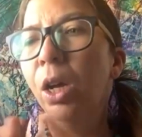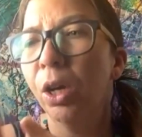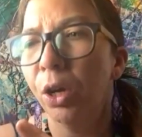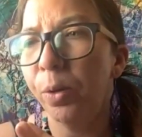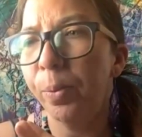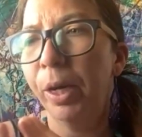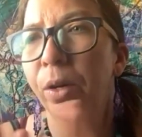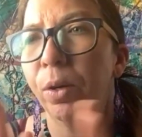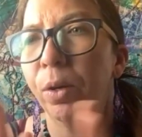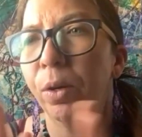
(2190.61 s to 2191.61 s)
a
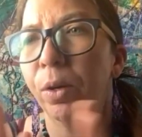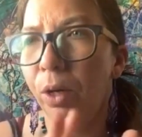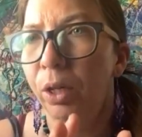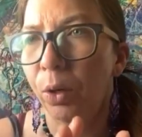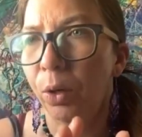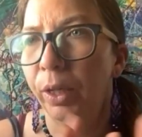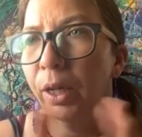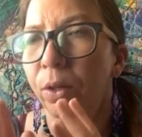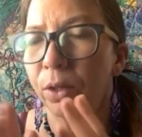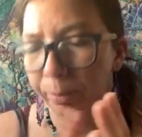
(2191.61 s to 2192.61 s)
jojoba or
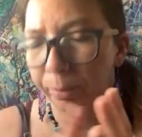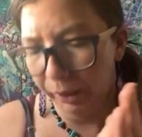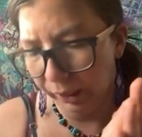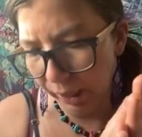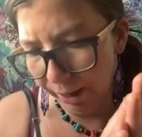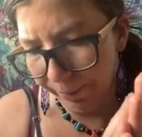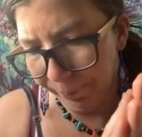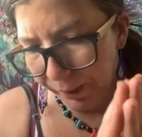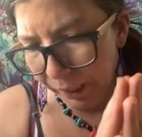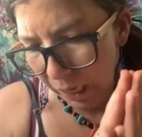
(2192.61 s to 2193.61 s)
coconut or something like that.